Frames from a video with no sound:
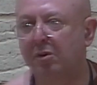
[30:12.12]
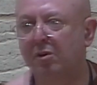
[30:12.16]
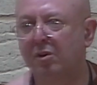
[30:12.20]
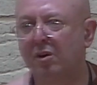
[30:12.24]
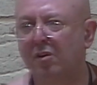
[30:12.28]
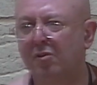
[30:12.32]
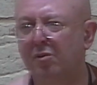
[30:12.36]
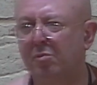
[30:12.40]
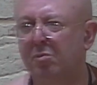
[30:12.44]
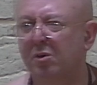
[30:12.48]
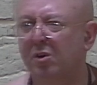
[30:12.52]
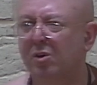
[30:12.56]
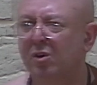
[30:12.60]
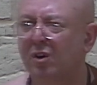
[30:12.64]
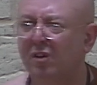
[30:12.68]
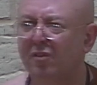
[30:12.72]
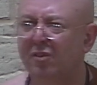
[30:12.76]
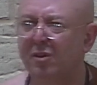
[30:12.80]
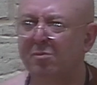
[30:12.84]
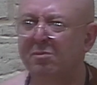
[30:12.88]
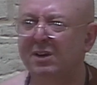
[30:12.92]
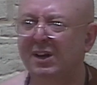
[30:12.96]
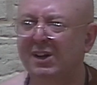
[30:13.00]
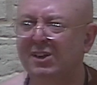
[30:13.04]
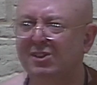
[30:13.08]
coffee. But coffee
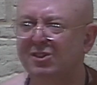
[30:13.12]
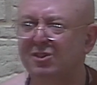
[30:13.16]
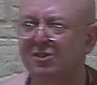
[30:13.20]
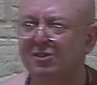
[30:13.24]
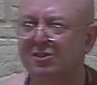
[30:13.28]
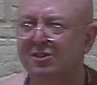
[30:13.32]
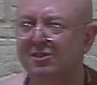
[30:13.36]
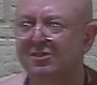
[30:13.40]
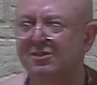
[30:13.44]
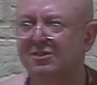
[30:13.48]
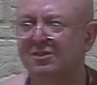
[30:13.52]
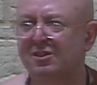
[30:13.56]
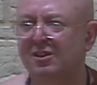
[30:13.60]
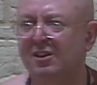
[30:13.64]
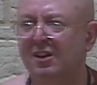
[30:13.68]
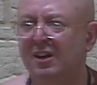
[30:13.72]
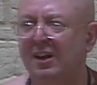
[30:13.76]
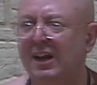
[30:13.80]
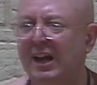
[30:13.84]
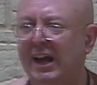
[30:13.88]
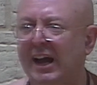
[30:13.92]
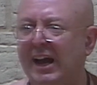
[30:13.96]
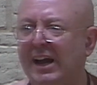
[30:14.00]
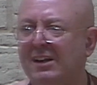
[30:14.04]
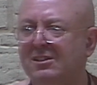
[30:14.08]
makes you just
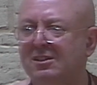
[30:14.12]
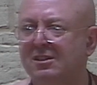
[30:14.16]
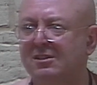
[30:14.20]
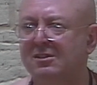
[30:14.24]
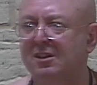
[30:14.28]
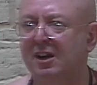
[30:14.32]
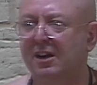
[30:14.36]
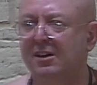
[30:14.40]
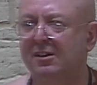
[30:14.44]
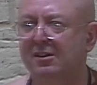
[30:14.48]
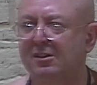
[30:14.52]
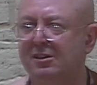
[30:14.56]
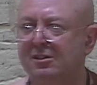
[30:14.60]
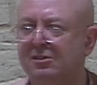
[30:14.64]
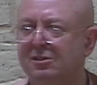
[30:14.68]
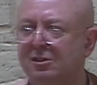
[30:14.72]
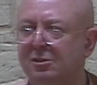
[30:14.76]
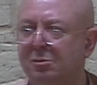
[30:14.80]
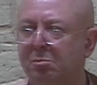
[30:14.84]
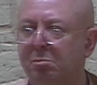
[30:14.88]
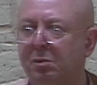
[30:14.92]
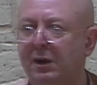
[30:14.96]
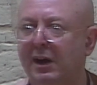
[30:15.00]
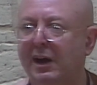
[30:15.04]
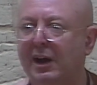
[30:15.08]
agitate. This is
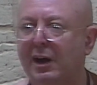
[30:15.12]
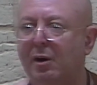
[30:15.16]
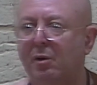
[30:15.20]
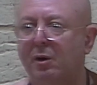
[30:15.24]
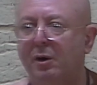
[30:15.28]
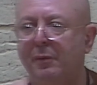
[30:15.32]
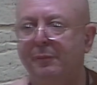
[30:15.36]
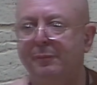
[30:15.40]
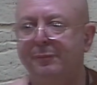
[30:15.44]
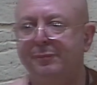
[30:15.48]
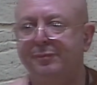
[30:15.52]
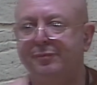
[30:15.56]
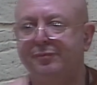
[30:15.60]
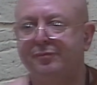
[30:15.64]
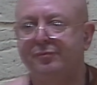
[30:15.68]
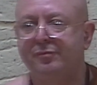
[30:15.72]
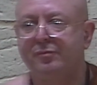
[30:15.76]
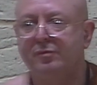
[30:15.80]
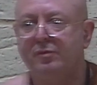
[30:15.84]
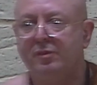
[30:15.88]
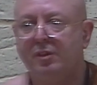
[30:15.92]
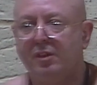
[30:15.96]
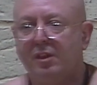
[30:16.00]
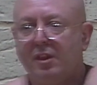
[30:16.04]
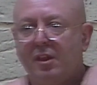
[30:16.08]
power
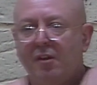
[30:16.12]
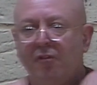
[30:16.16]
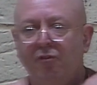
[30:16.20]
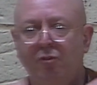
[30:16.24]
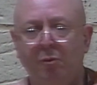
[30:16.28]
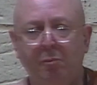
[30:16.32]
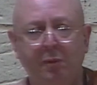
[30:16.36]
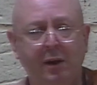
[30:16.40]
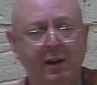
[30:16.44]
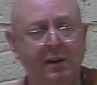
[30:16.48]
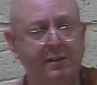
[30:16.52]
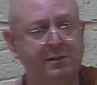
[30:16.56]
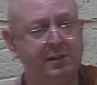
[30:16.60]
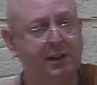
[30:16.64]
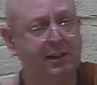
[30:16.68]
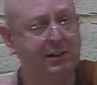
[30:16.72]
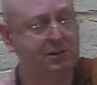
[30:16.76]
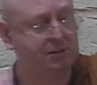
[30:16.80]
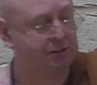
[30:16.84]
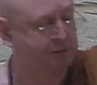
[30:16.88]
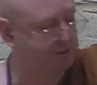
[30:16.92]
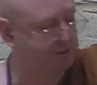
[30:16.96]
for meditation.